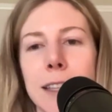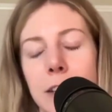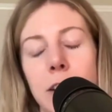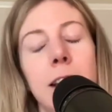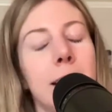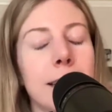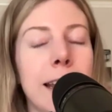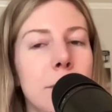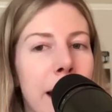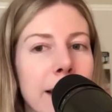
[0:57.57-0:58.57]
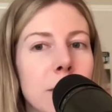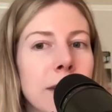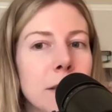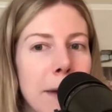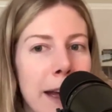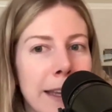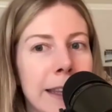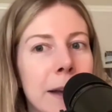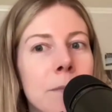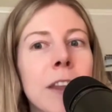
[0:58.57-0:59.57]
and Ghislaine Maxwell is behind
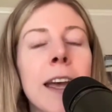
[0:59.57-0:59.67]
them.